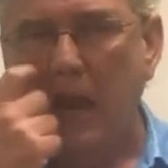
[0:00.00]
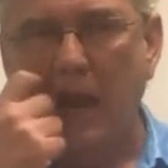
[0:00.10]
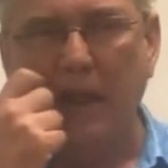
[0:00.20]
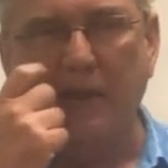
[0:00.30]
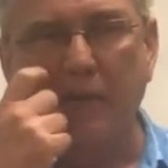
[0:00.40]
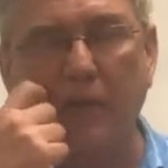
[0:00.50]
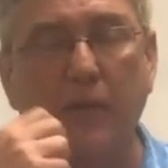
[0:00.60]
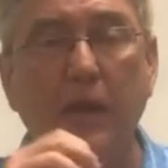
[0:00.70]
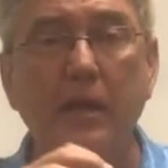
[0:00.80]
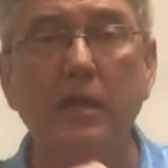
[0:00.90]
And
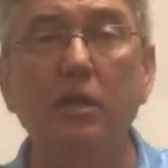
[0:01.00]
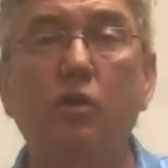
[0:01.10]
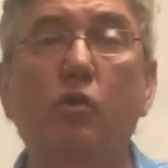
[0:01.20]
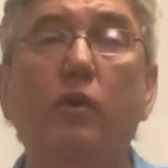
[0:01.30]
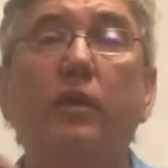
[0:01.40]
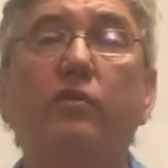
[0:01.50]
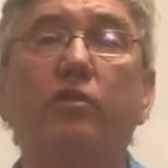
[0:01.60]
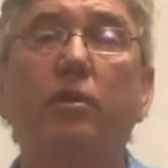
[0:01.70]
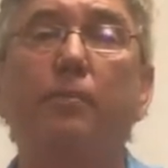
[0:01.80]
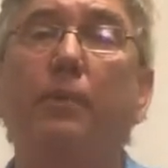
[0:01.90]
they increased
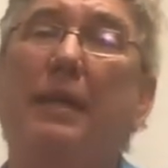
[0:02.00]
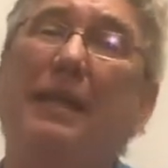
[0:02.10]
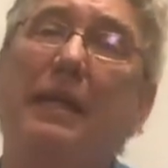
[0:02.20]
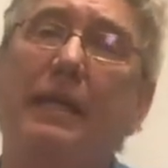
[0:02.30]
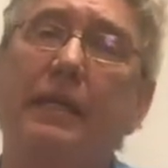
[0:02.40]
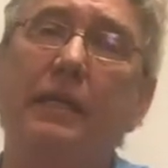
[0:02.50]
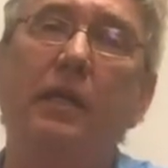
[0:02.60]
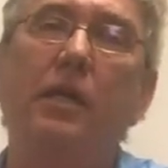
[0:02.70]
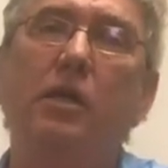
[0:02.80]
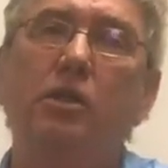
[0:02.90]
the ability
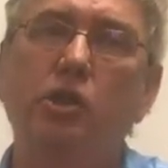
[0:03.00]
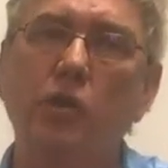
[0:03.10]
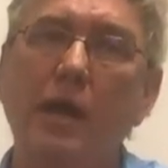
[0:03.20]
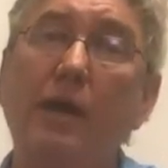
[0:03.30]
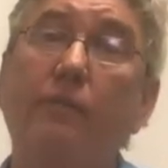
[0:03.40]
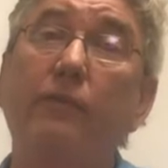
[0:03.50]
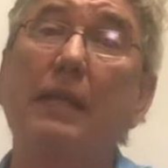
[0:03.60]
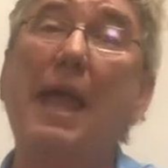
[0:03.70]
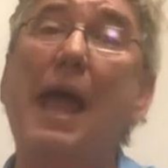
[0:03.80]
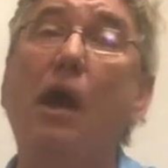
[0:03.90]
to have
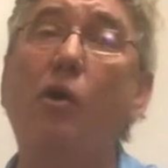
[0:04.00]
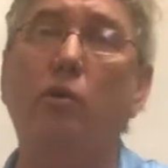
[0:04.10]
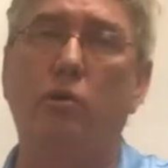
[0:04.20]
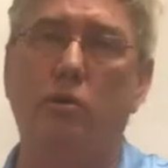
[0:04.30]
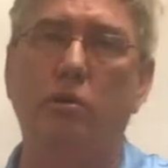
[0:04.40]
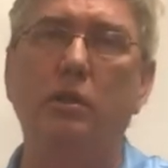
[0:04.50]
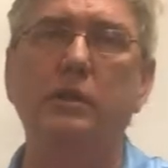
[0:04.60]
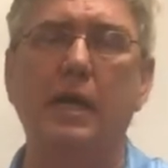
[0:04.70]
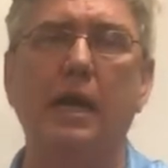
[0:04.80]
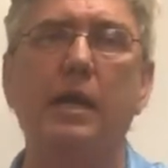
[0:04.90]
louder
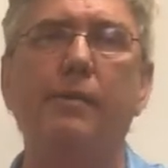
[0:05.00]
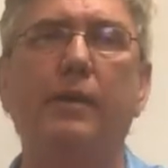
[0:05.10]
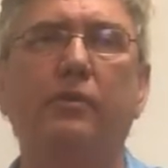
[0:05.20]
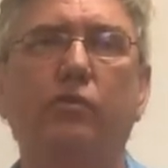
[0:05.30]
dynamics.